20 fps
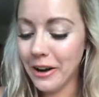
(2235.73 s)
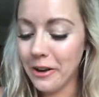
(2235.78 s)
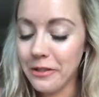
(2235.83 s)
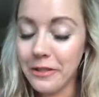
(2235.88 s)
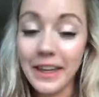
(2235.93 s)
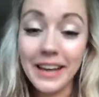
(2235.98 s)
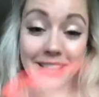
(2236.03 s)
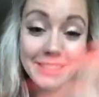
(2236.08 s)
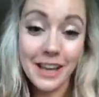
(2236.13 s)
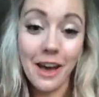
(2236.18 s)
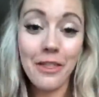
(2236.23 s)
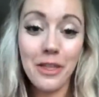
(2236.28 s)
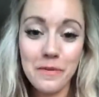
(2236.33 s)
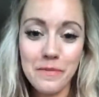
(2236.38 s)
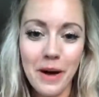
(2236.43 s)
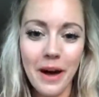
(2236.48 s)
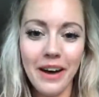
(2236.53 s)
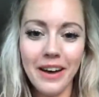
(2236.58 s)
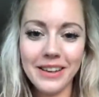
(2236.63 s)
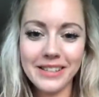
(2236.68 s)
this other
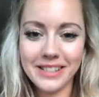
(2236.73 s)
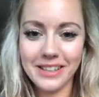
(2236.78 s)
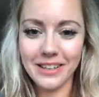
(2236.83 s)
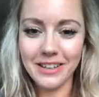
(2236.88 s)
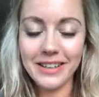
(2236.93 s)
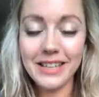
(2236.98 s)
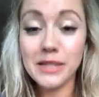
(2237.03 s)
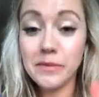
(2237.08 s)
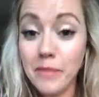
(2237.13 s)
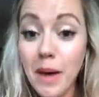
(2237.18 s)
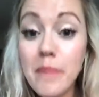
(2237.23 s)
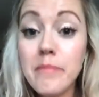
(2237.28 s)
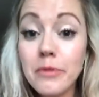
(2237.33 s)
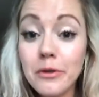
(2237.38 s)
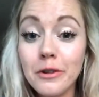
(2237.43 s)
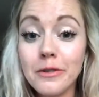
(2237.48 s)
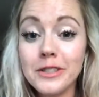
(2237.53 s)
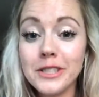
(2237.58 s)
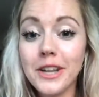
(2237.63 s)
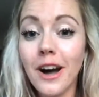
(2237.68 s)
person, this member
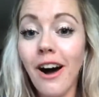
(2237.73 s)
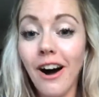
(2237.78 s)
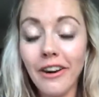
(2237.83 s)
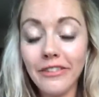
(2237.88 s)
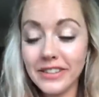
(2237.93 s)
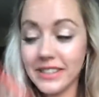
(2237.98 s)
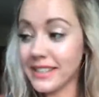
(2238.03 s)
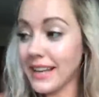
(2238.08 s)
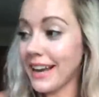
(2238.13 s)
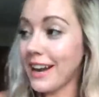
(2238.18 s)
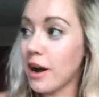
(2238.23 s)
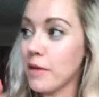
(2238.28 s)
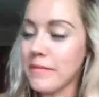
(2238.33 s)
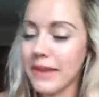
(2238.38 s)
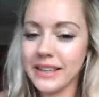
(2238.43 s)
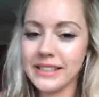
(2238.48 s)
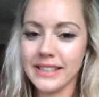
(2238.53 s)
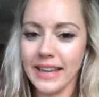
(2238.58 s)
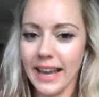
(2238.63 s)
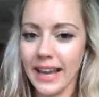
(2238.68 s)
of staff, is setting up
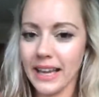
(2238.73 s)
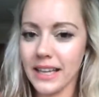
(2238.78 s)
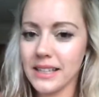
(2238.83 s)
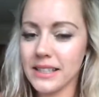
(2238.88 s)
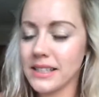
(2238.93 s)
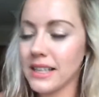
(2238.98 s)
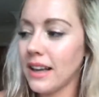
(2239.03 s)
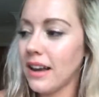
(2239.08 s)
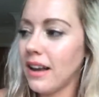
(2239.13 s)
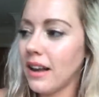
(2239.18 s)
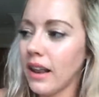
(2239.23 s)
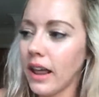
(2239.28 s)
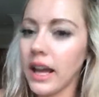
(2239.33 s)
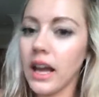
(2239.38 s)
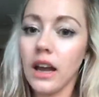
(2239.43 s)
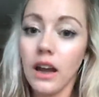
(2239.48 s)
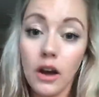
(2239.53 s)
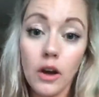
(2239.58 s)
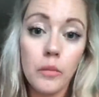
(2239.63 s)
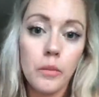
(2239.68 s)
meetings,
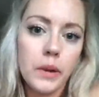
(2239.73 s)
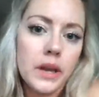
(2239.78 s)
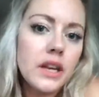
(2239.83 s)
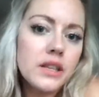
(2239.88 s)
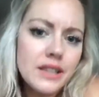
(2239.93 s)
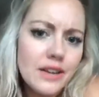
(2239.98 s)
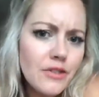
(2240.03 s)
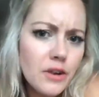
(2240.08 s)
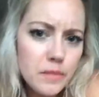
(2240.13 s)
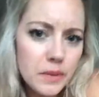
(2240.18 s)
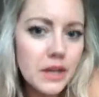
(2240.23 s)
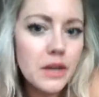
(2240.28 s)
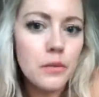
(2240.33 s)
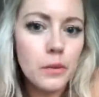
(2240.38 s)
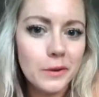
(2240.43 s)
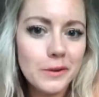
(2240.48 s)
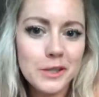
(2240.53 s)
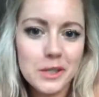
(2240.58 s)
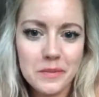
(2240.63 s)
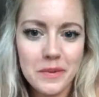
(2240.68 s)
like, because everybody
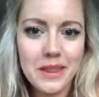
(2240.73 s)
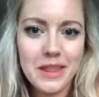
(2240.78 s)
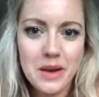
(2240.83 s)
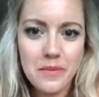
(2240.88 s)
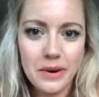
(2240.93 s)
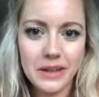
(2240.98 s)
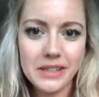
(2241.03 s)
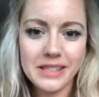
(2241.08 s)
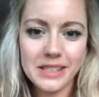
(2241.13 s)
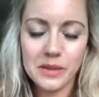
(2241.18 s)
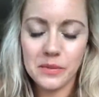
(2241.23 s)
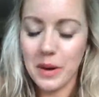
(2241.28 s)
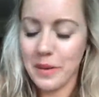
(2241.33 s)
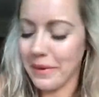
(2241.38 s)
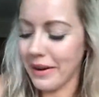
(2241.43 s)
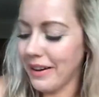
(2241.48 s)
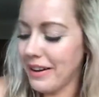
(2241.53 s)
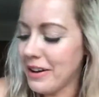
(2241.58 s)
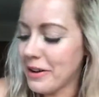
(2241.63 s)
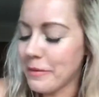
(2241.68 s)
wants to meet the Apprentice
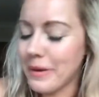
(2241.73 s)
winner.